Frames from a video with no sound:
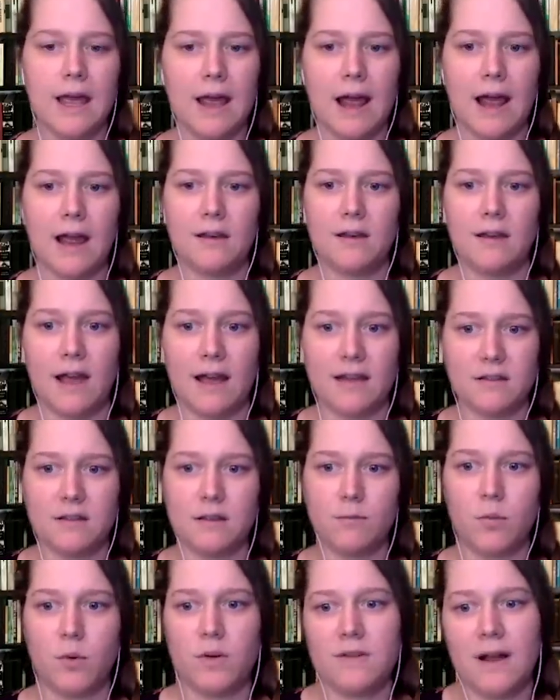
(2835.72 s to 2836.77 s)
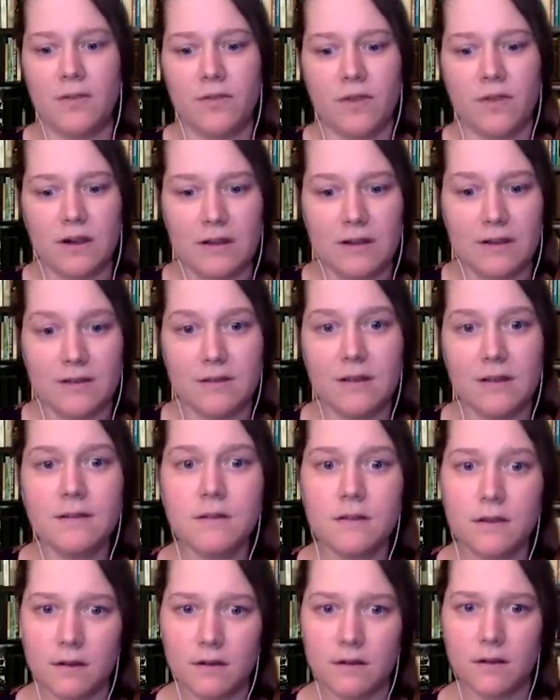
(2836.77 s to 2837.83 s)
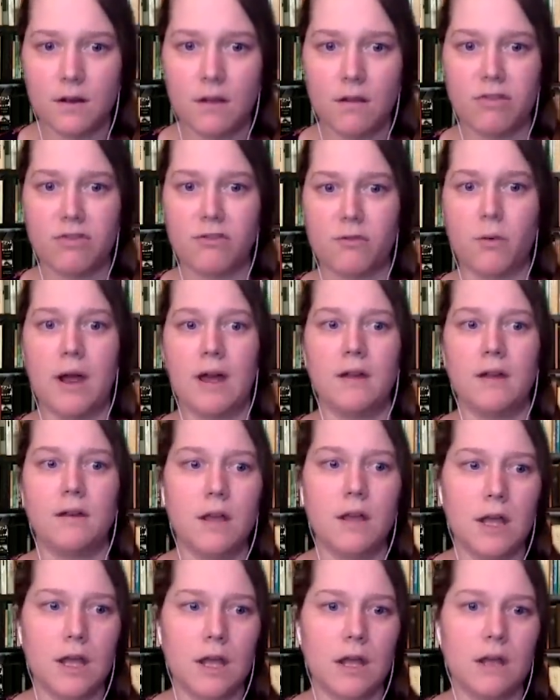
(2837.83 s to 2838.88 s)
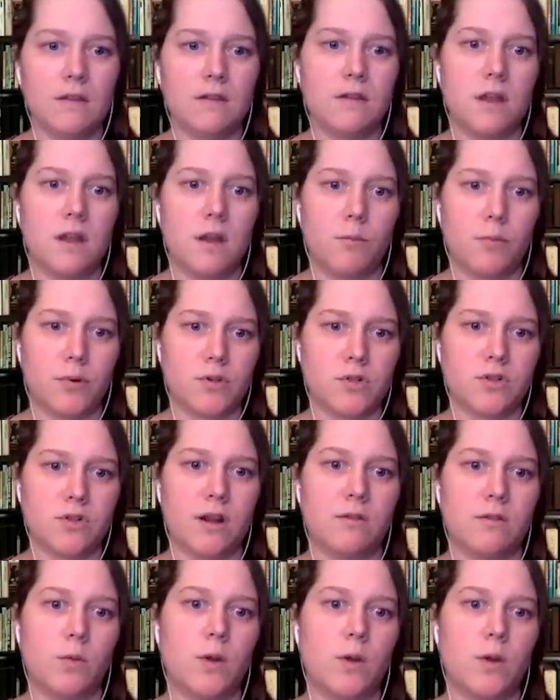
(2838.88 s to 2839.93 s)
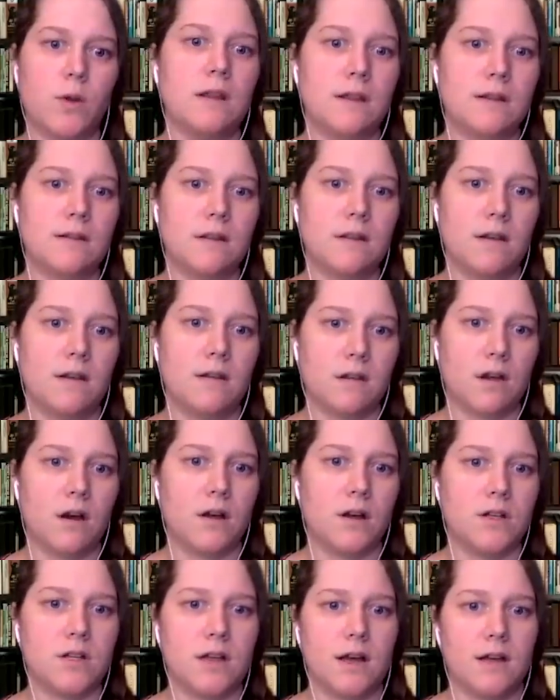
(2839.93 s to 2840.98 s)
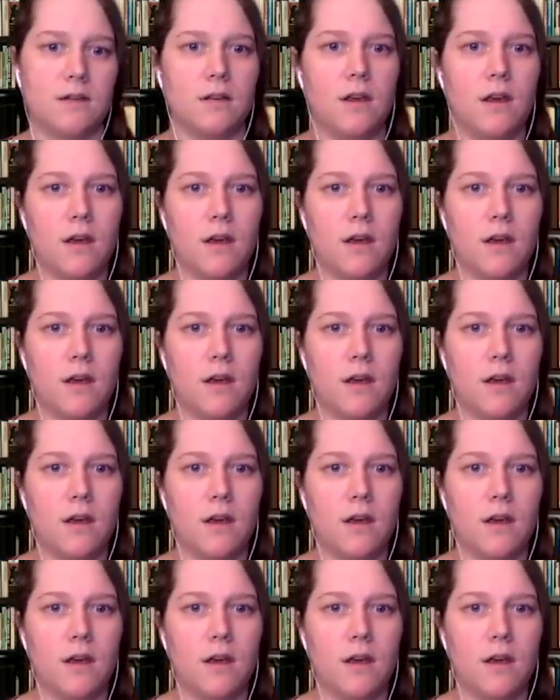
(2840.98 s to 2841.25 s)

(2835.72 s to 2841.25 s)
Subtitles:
And as Tim points out, the consistent thread is that it portrays WikiLeaks and Assange as